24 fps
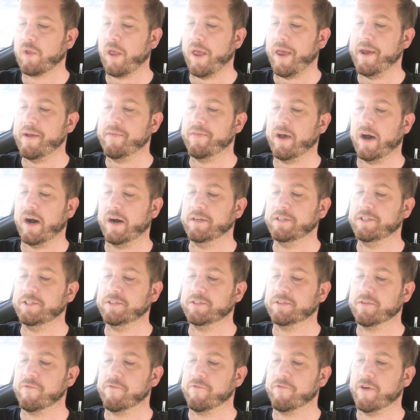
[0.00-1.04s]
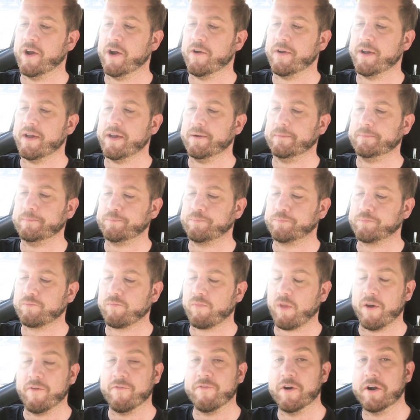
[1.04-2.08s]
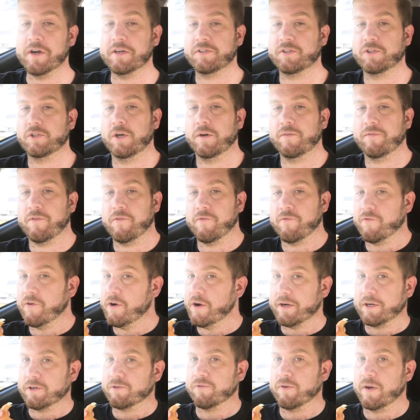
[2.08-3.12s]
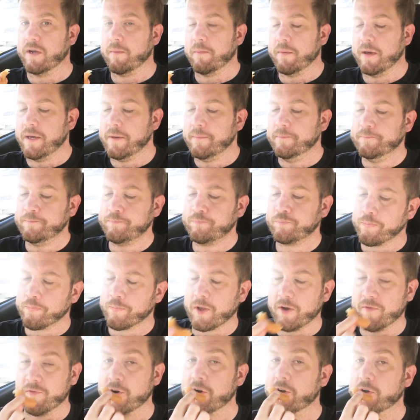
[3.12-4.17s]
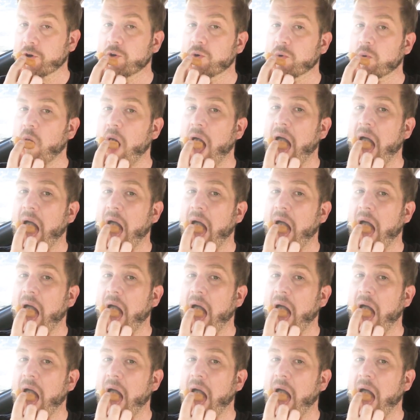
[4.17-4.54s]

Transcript: And the onions are very, very soft, very creamy, very good.